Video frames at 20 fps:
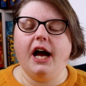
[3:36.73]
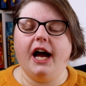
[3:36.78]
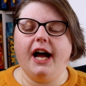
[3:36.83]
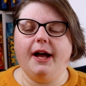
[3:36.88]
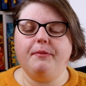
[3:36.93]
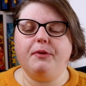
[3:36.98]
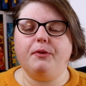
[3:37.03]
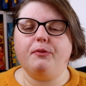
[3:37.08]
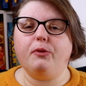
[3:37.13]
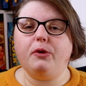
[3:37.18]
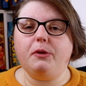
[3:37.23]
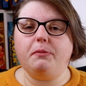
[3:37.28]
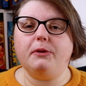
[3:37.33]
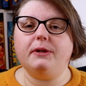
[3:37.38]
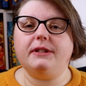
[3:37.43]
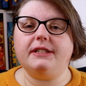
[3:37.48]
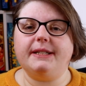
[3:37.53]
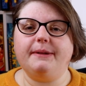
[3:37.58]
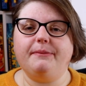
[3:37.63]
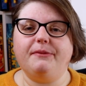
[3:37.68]
Um, the
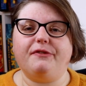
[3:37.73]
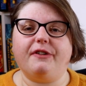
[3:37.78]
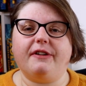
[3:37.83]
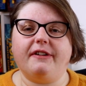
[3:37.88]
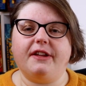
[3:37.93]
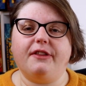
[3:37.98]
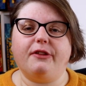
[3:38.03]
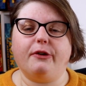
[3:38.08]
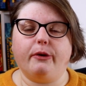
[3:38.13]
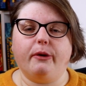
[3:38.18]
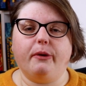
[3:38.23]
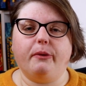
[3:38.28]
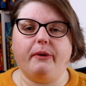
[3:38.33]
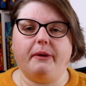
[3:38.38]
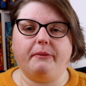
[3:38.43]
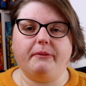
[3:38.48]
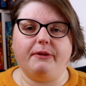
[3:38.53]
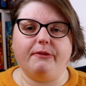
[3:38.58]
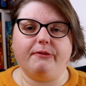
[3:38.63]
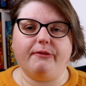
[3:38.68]
rulebook seemed very thorough
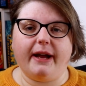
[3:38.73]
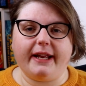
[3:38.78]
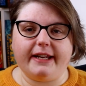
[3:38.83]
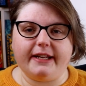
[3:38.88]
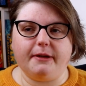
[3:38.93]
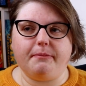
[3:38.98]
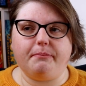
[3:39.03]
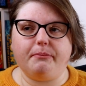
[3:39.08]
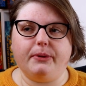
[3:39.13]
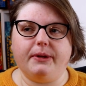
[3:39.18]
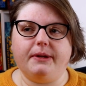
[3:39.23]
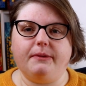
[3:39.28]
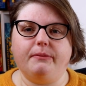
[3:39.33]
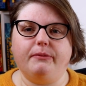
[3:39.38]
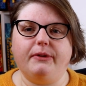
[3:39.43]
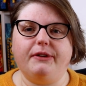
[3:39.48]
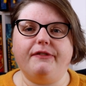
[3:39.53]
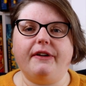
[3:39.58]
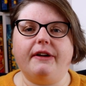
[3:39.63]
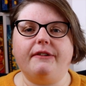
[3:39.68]
when we read it, but
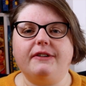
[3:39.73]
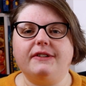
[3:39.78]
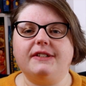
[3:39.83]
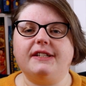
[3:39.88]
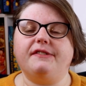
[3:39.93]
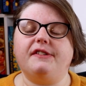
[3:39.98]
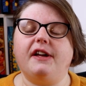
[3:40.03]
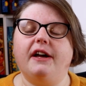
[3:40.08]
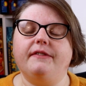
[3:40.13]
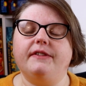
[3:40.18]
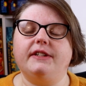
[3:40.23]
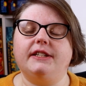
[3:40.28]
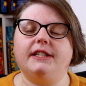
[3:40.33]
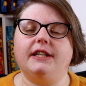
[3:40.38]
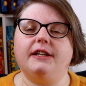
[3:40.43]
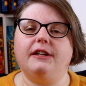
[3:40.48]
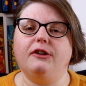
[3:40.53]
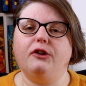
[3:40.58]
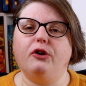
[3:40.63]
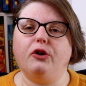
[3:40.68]
we found ourselves having
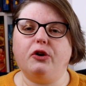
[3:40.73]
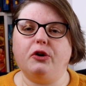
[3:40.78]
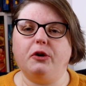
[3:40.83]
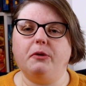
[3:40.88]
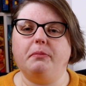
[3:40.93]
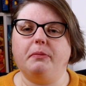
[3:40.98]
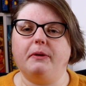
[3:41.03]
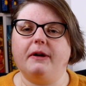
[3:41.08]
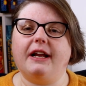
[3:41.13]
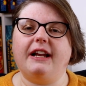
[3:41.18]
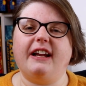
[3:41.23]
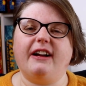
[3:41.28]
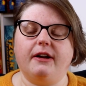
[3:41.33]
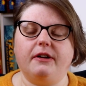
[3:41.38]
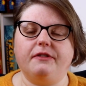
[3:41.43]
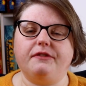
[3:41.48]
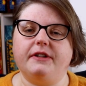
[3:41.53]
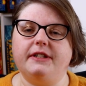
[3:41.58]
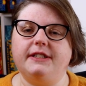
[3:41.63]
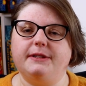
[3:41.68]
to look up or
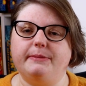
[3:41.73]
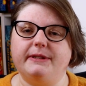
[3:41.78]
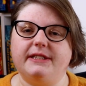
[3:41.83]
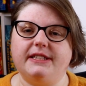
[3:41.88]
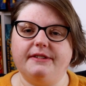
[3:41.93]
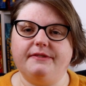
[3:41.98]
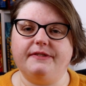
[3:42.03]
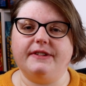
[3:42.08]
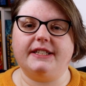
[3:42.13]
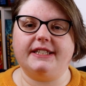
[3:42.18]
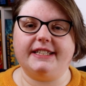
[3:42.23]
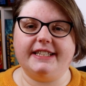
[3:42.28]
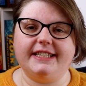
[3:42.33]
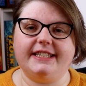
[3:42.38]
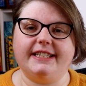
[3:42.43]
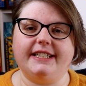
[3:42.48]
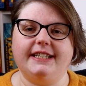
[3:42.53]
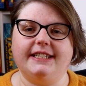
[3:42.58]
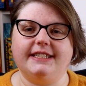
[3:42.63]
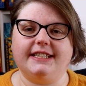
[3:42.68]
clarify specific
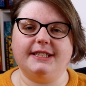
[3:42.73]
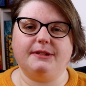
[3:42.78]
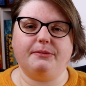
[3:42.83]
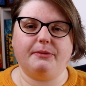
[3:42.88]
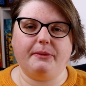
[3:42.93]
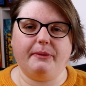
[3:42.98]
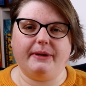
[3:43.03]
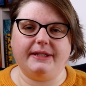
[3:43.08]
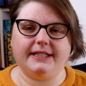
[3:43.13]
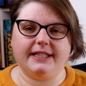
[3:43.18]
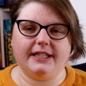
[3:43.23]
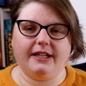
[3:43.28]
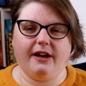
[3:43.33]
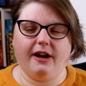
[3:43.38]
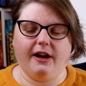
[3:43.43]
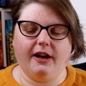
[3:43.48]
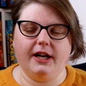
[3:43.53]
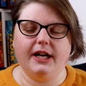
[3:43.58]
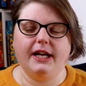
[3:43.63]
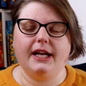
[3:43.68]
details as we went
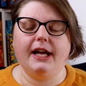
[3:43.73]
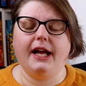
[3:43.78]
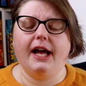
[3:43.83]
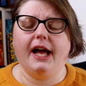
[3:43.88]
along.